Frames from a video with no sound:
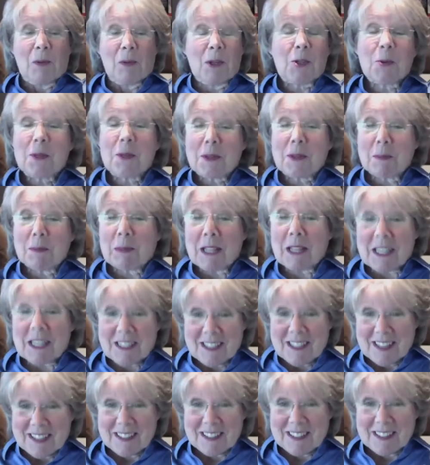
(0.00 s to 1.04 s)
was a
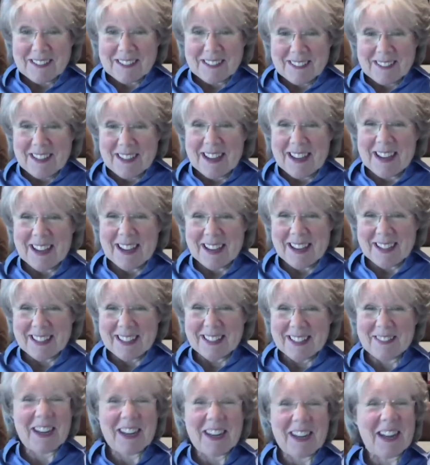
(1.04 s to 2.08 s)
blessing.
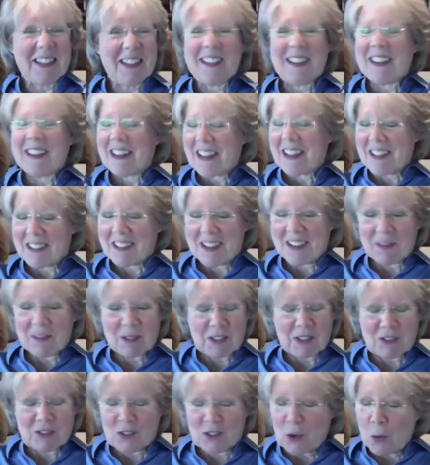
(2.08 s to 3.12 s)
And I thought,
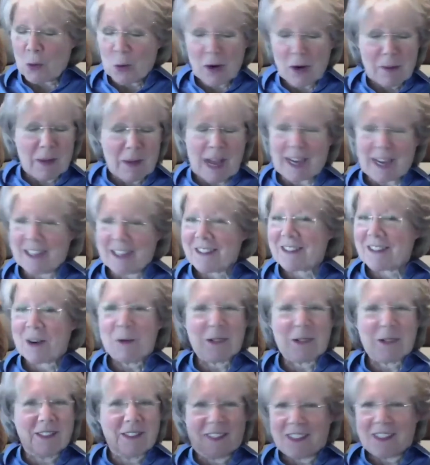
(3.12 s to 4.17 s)
well, don't worry about it.
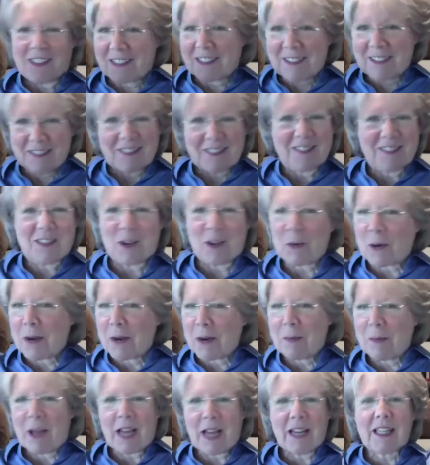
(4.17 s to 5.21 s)
Don't worry
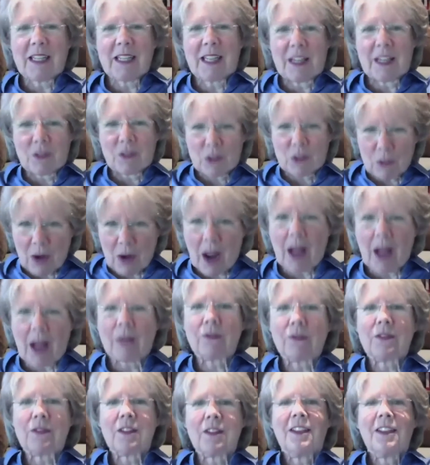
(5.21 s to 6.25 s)
about it. Get the raft.
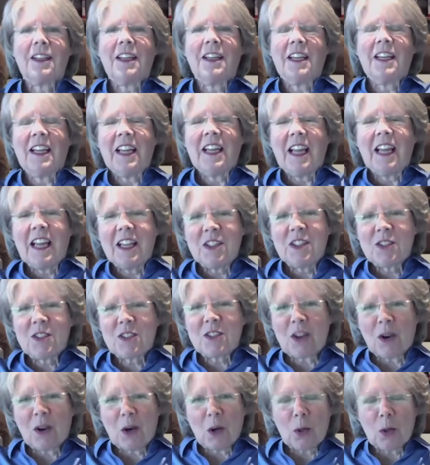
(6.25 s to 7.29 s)

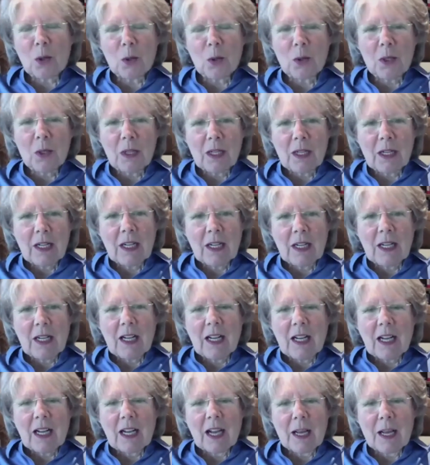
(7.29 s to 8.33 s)
So
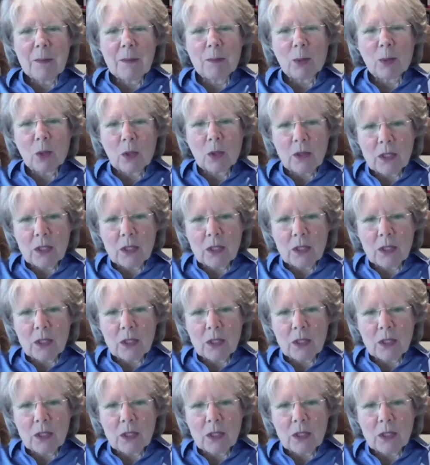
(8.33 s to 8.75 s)
I pulled the